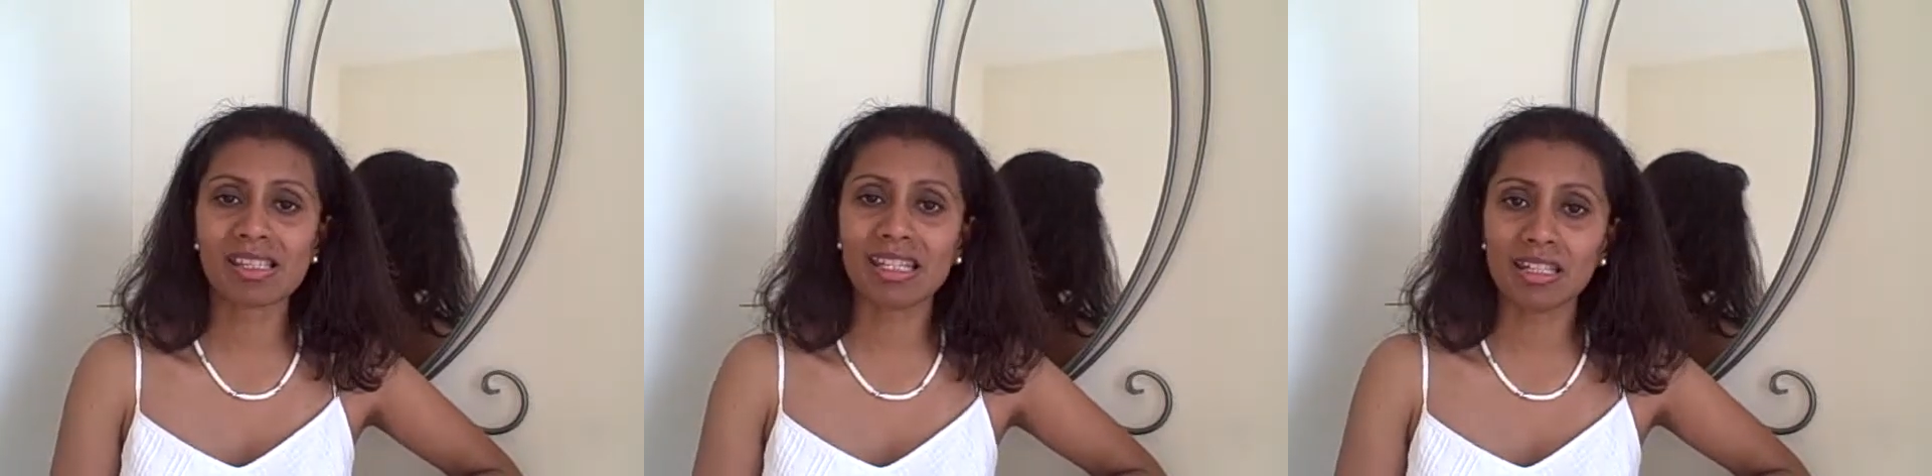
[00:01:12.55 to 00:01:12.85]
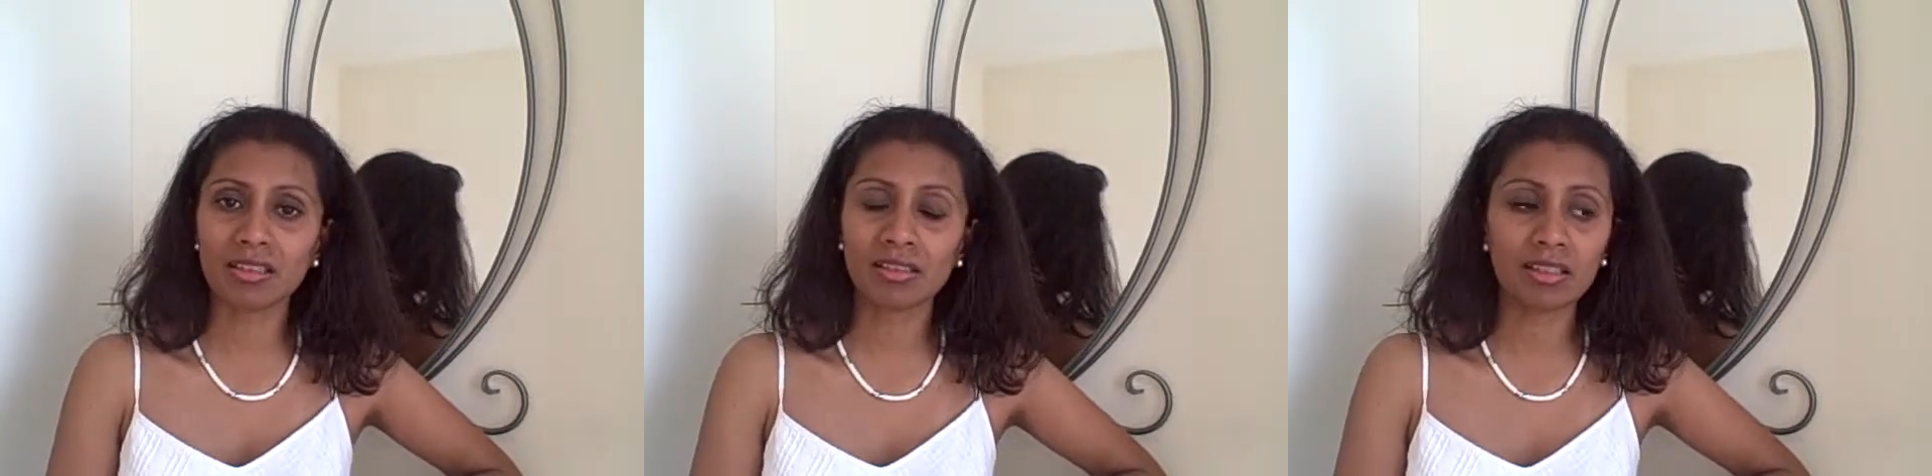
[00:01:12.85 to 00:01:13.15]

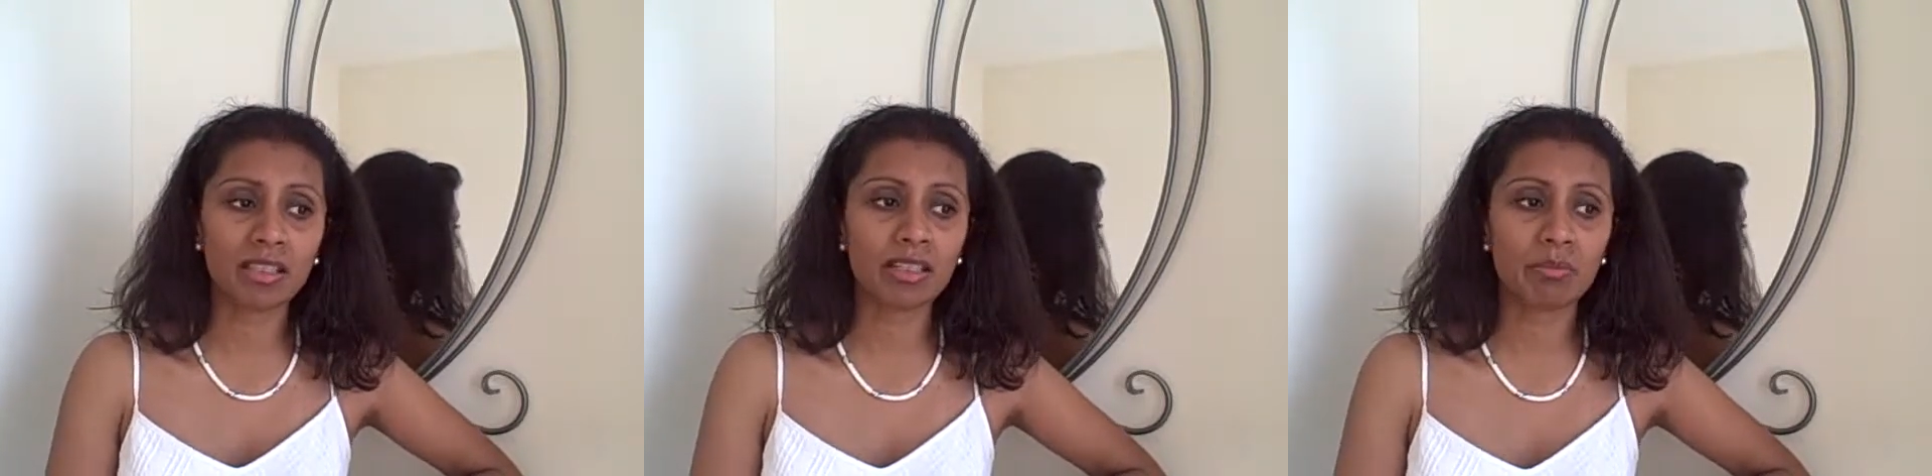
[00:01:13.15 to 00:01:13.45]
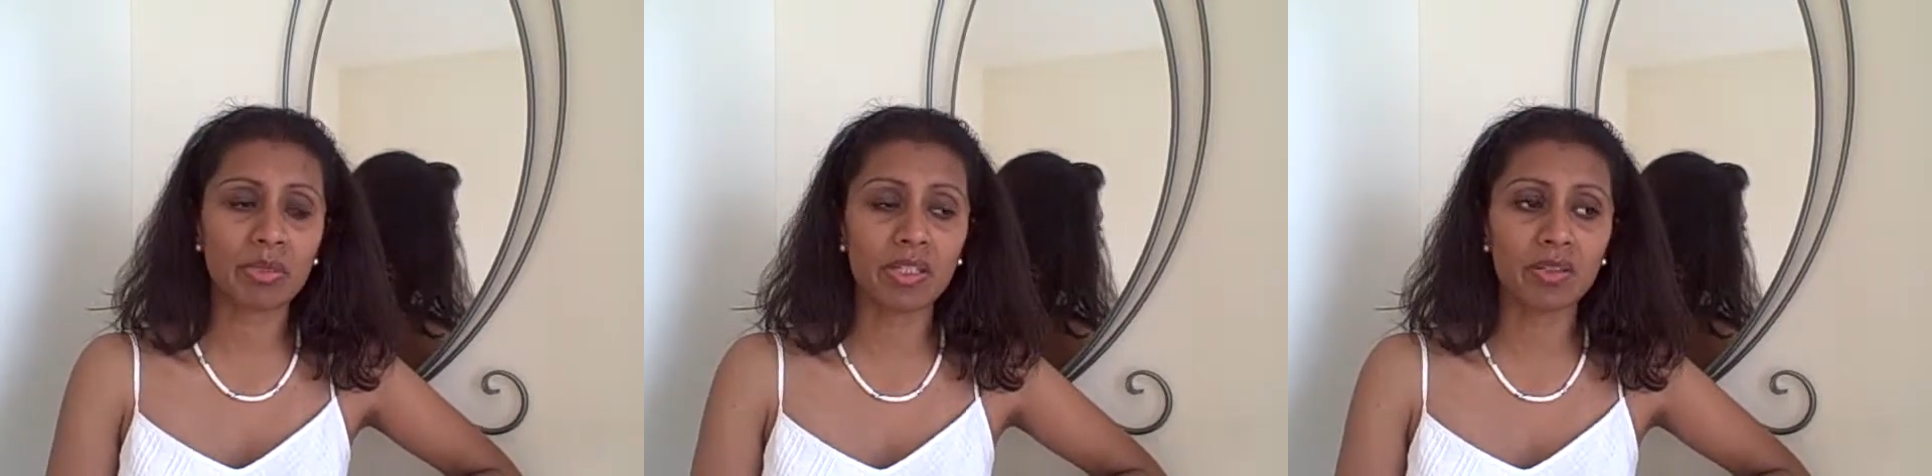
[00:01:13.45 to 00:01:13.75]
skin, it
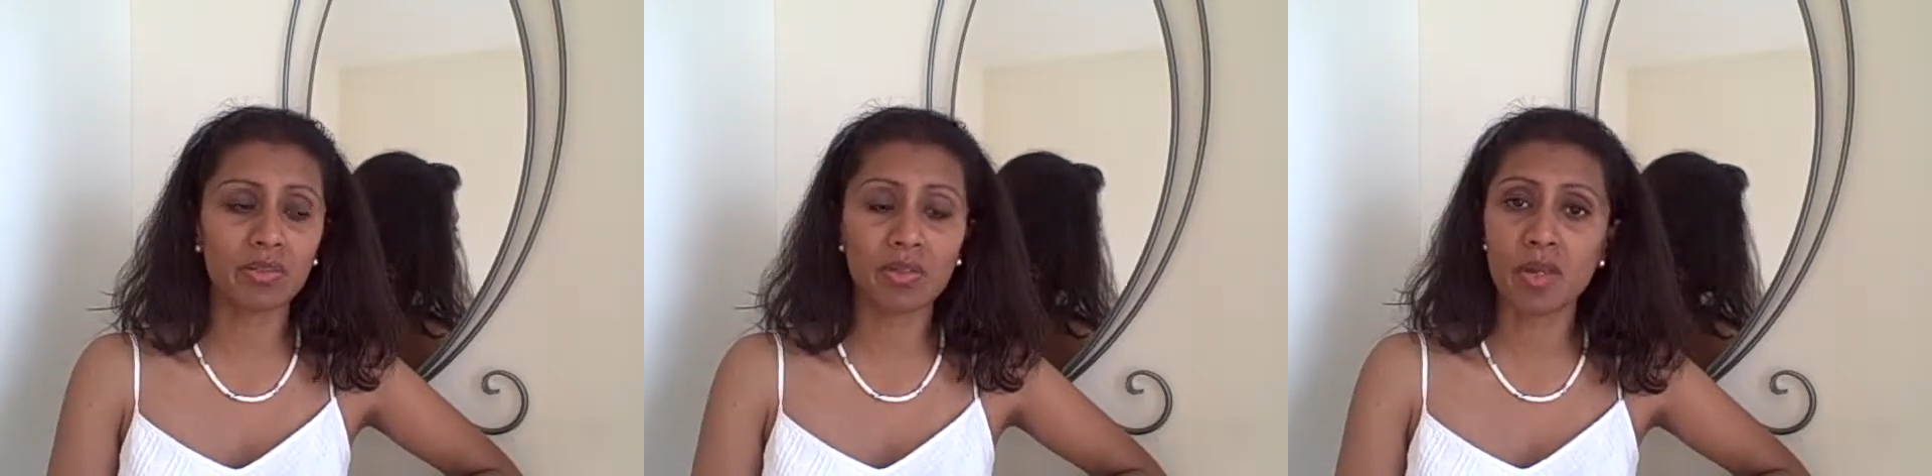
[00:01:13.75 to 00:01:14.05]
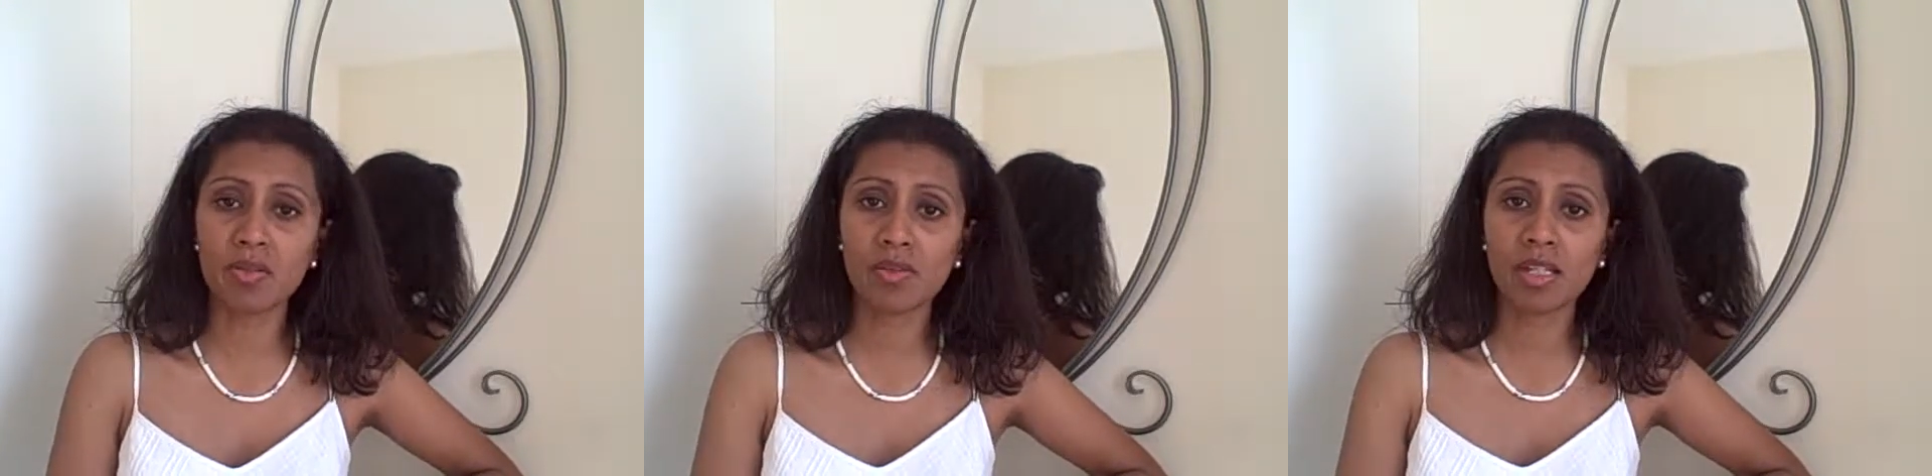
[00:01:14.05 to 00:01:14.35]
could be your
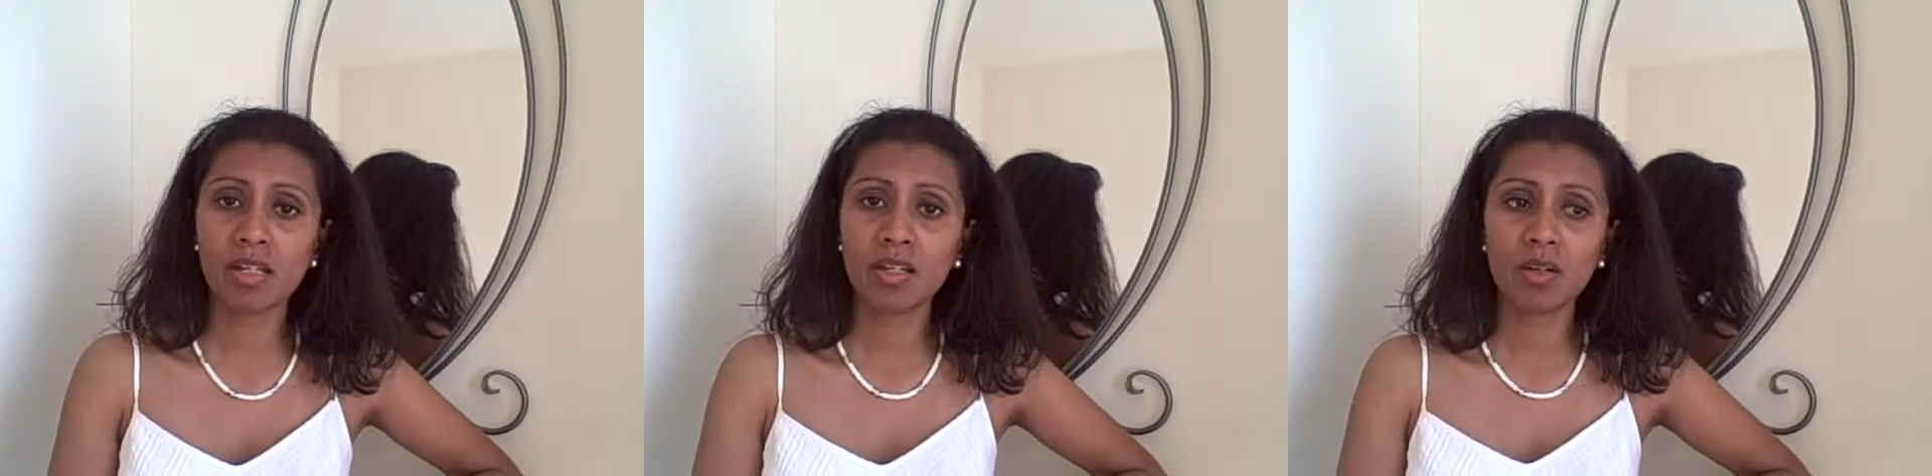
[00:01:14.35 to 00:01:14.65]
nose,